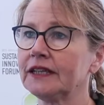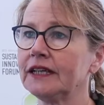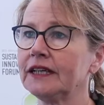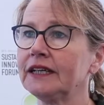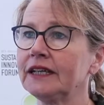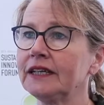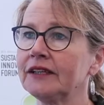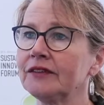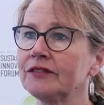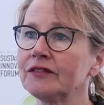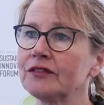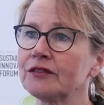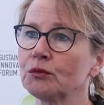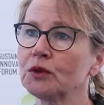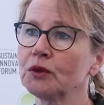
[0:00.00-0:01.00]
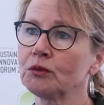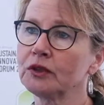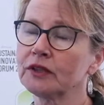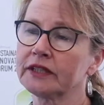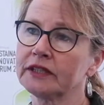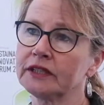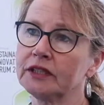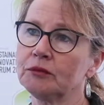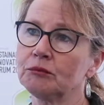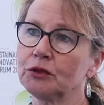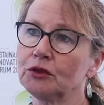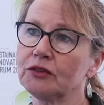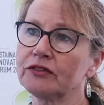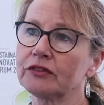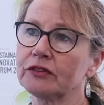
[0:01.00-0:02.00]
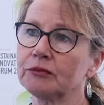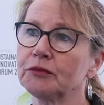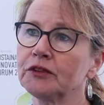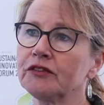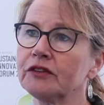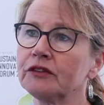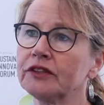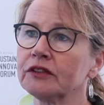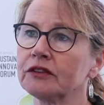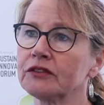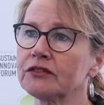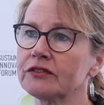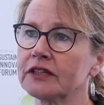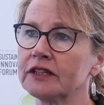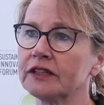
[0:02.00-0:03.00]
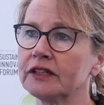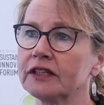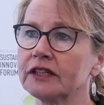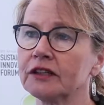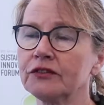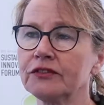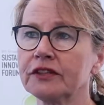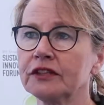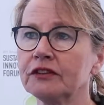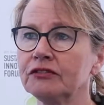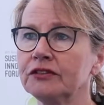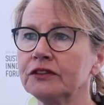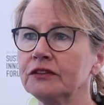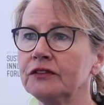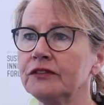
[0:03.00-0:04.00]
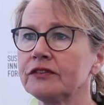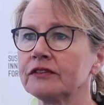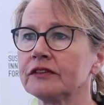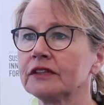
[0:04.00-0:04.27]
and we're working in both the materials and the healthcare field.